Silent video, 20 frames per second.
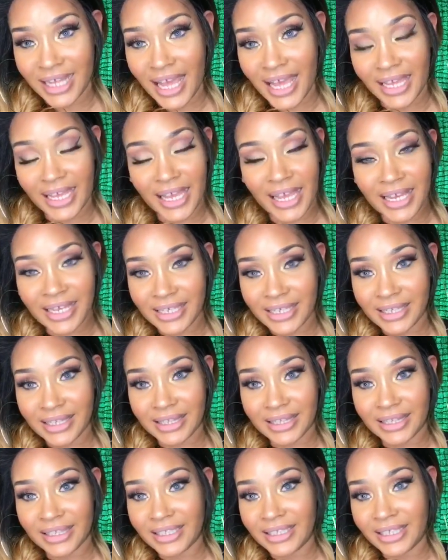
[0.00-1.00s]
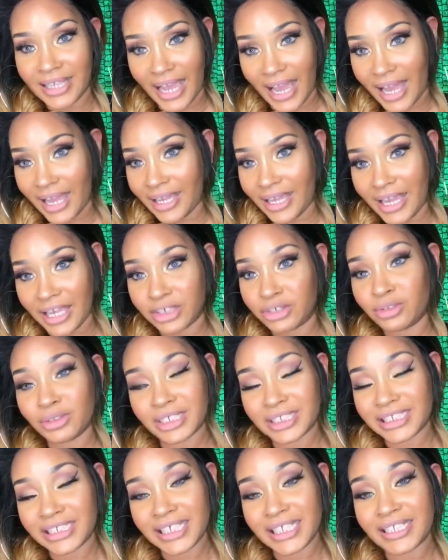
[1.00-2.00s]
Like, and yeah, as you
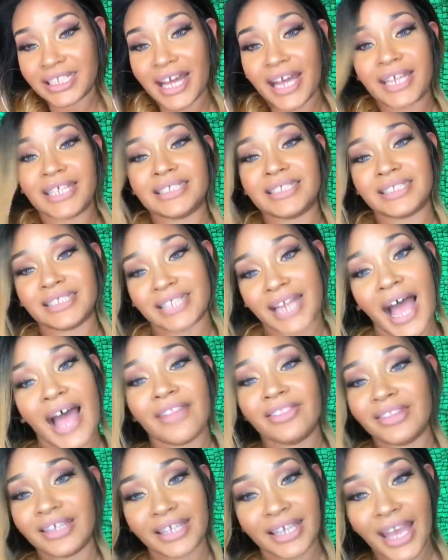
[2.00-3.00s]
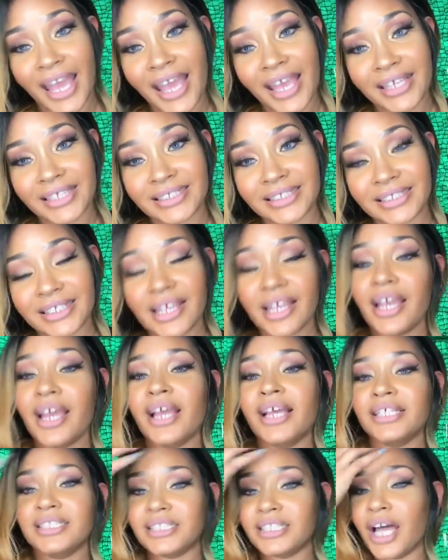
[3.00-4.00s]
can see, that is not the case.
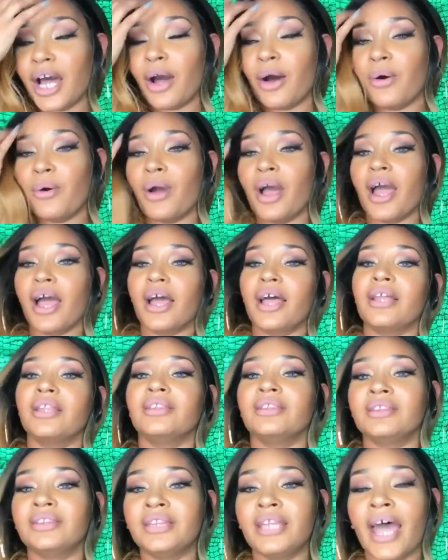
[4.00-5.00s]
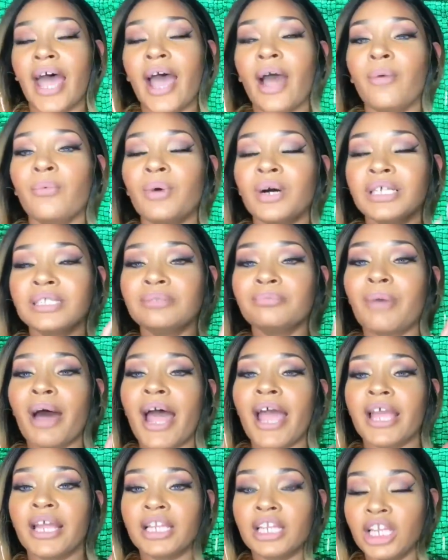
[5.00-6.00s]
So that
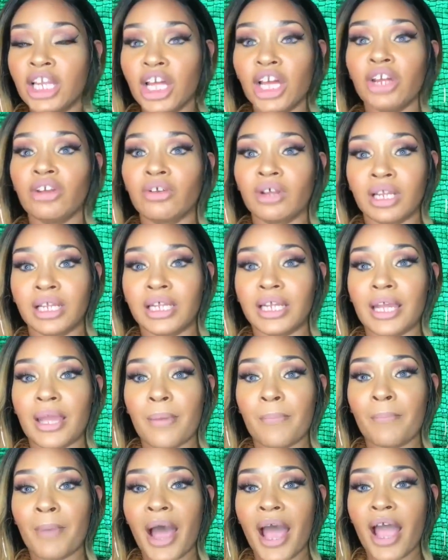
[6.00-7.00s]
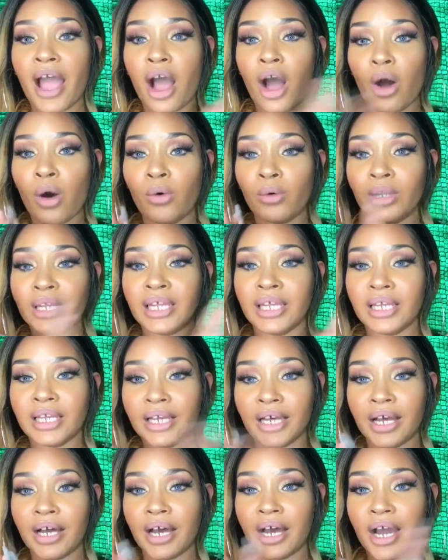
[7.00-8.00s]
was literally my only
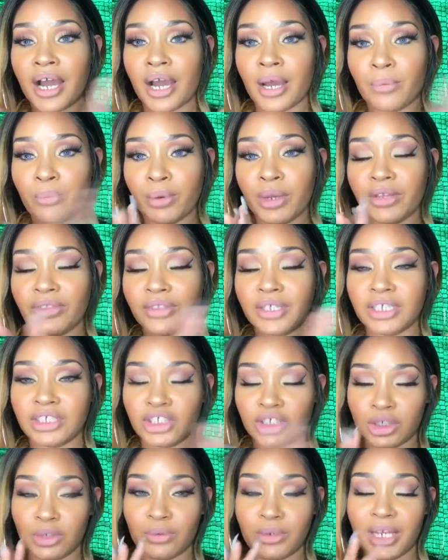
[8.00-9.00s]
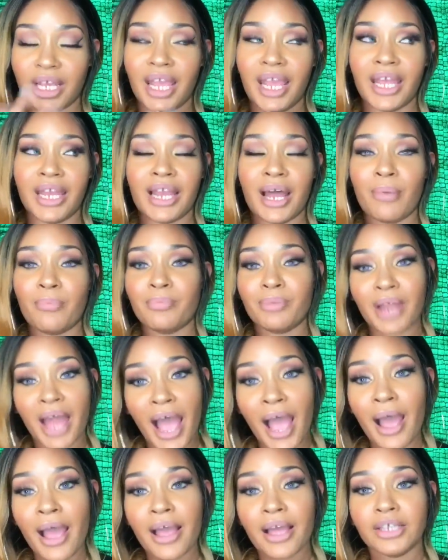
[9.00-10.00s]
con with this unit. And I'm
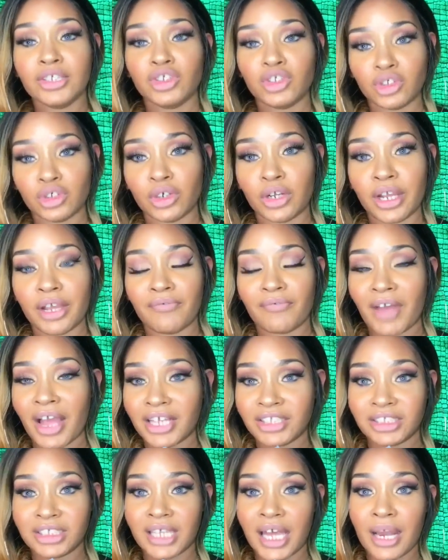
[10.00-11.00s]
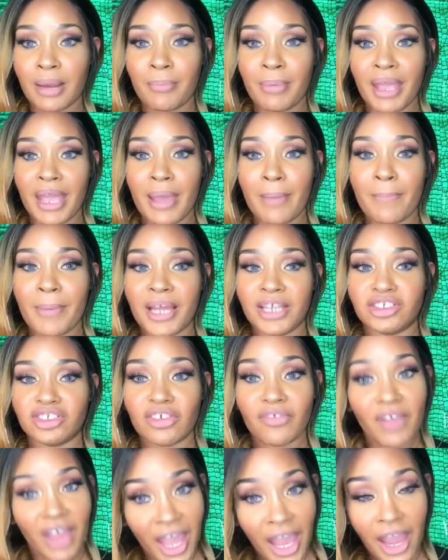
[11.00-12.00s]
not sure if I just got a bad batch
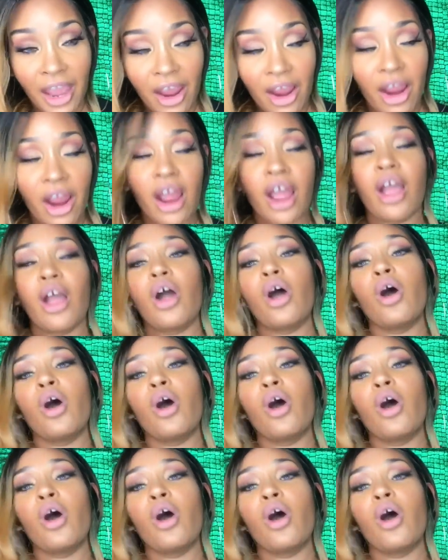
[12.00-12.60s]
of hair